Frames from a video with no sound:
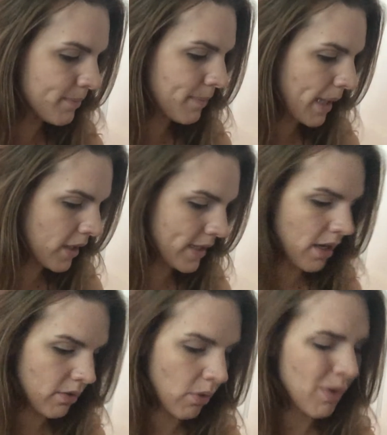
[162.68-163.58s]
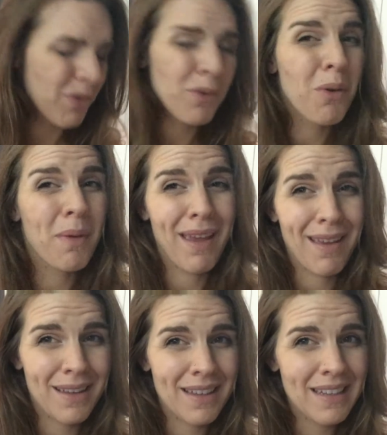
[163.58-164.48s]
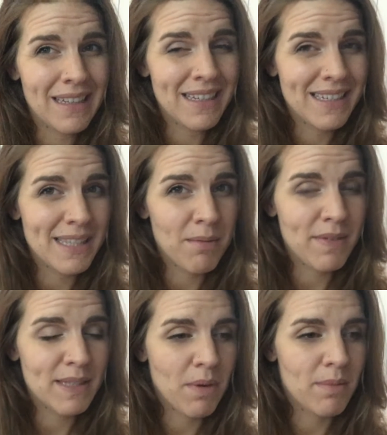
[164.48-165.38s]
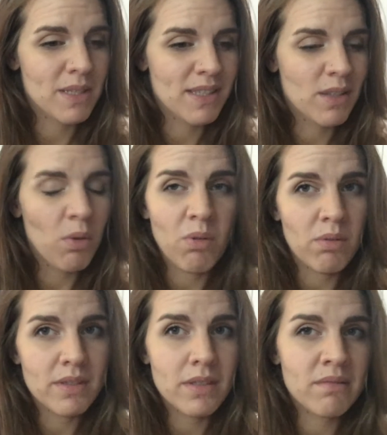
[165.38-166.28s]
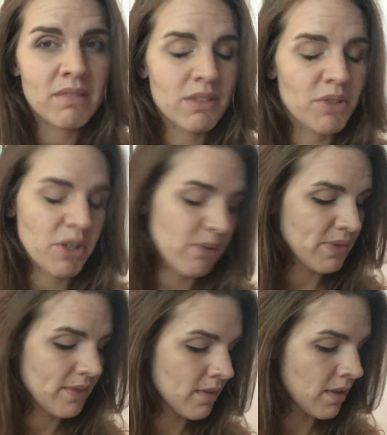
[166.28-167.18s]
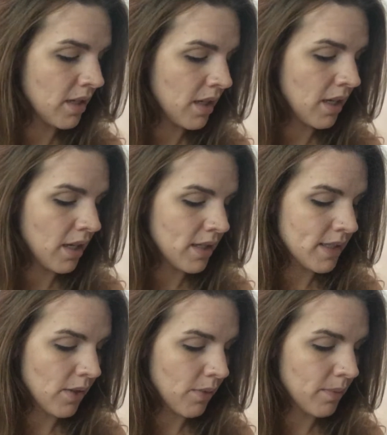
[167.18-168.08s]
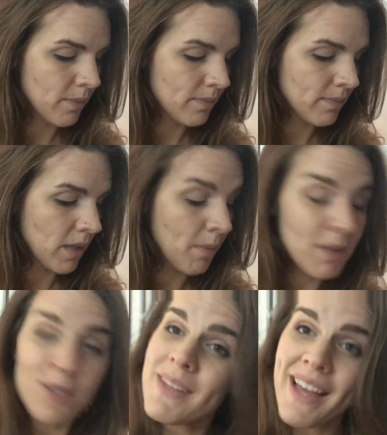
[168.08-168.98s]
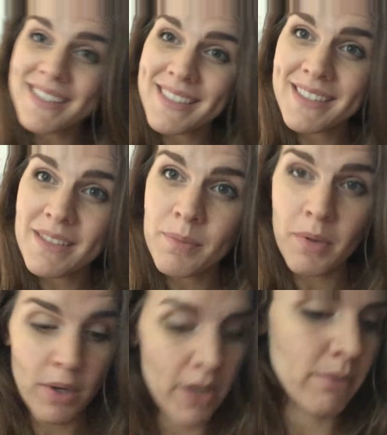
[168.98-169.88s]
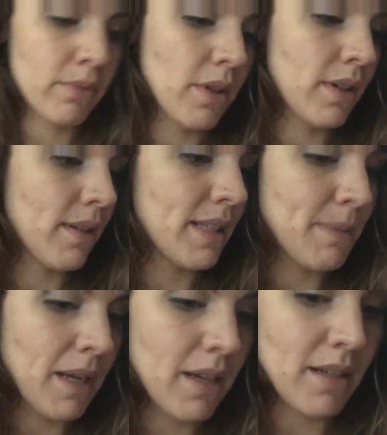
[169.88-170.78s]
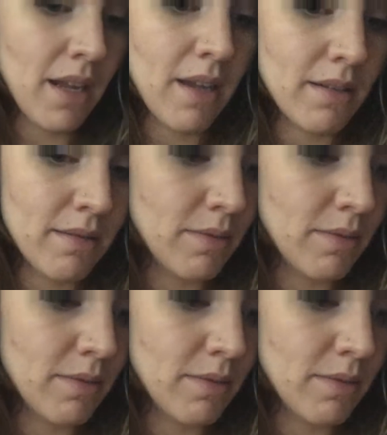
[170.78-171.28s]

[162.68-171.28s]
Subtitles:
pare down or throw away because some of it's probably just old and gross. So I'm gonna do that. But here, look, let's make it a